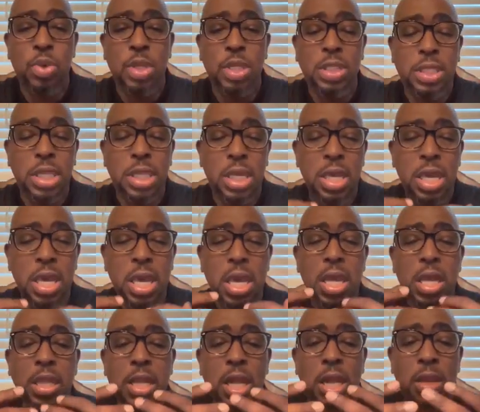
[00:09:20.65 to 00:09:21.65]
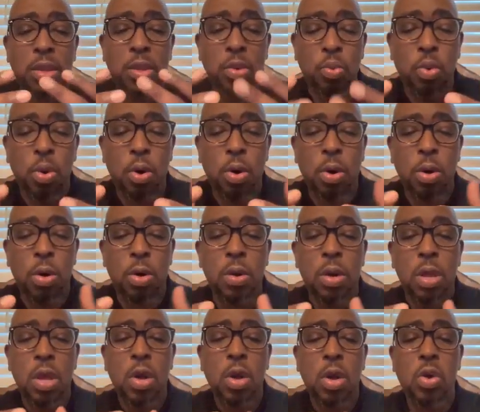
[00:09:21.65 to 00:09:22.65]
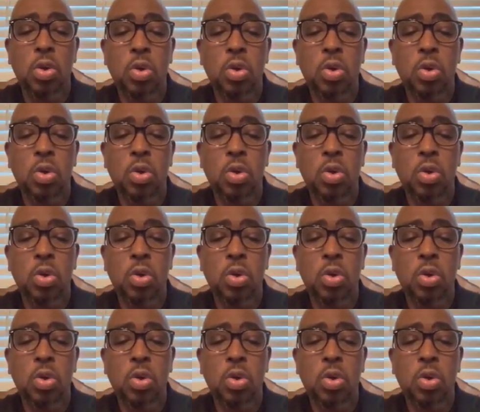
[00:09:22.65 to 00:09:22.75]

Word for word: And we see the, the world